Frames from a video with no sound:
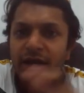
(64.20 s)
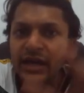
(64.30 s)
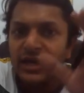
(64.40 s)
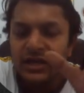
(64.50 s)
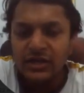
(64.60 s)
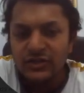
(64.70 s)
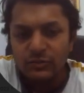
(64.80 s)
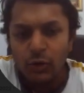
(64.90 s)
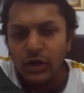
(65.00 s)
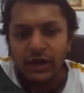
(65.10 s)
by
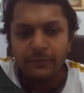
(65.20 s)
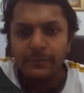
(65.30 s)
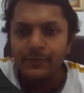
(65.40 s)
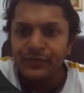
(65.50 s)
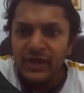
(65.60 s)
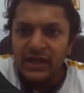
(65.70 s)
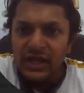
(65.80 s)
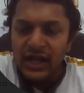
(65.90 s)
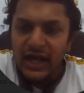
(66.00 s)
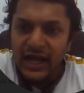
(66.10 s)
small r.
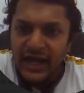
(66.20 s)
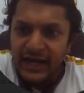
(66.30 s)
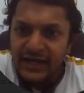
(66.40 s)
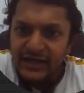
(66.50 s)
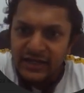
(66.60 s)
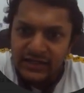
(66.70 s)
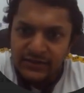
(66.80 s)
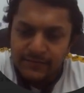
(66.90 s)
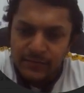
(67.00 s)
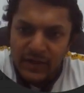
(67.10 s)
And
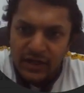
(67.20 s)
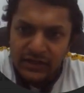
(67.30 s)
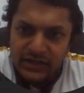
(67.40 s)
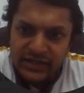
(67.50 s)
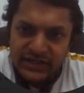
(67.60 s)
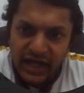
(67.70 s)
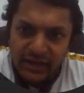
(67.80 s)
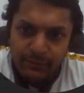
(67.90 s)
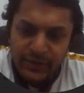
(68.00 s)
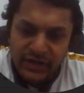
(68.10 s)
the
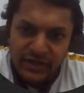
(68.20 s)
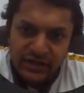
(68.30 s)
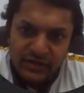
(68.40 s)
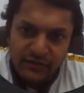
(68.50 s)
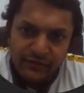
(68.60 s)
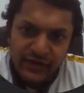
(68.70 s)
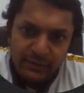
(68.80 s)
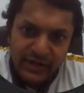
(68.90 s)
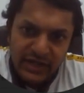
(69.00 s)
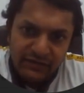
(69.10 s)
time period will
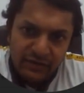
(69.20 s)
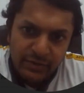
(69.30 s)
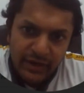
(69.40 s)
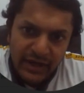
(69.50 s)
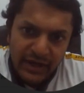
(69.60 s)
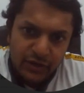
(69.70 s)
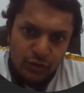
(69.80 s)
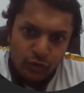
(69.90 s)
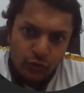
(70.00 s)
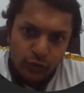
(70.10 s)
be given by
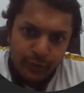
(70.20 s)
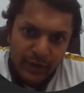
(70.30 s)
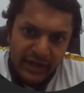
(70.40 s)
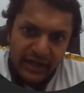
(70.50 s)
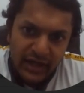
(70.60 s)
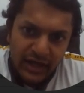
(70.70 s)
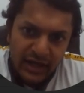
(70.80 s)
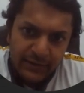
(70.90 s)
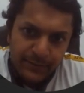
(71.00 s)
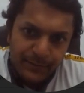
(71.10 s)
2 pi
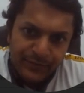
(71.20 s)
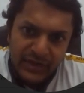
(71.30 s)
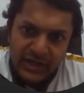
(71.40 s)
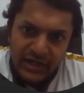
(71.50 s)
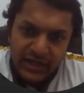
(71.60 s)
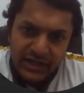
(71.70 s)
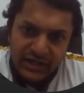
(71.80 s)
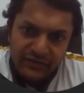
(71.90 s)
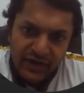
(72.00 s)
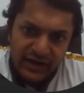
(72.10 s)
r
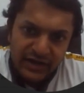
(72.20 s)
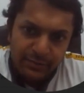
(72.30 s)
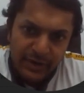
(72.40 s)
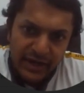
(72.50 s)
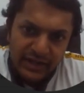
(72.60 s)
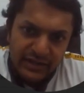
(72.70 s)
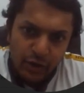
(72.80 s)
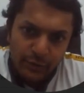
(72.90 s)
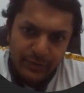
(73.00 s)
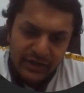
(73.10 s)
divided by the
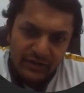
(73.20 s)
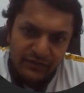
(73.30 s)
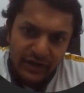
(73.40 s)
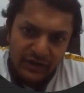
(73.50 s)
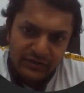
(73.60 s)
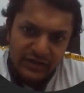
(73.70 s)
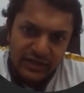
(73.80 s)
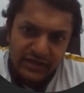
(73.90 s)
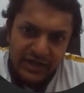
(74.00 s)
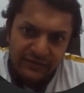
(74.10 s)
orbital
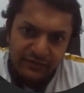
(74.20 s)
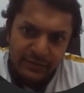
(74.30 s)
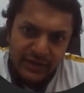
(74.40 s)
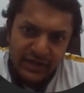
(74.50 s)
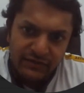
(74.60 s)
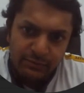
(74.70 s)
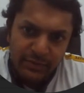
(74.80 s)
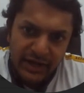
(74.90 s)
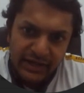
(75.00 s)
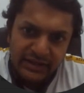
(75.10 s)
velocity, that will be given
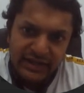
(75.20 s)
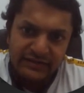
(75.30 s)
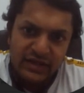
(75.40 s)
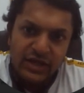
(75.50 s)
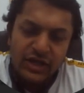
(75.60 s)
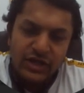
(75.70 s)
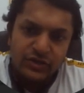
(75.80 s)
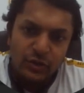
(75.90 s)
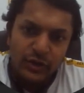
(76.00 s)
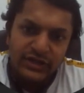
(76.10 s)
by this.
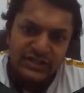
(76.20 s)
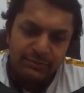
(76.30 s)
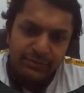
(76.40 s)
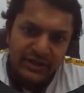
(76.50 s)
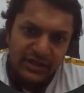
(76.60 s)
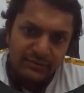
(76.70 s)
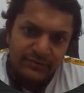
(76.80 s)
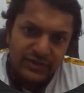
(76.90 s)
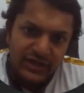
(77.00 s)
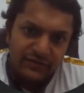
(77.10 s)
So in simple
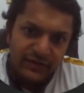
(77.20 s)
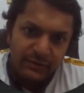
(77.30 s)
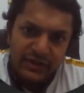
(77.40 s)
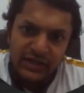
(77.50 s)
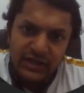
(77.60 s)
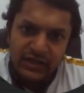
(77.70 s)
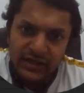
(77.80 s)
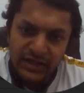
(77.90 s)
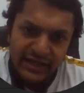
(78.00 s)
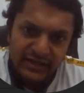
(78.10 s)
terms, it will be
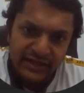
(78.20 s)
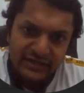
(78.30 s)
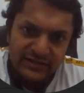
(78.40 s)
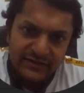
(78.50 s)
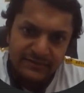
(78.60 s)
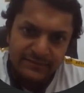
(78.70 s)
like this.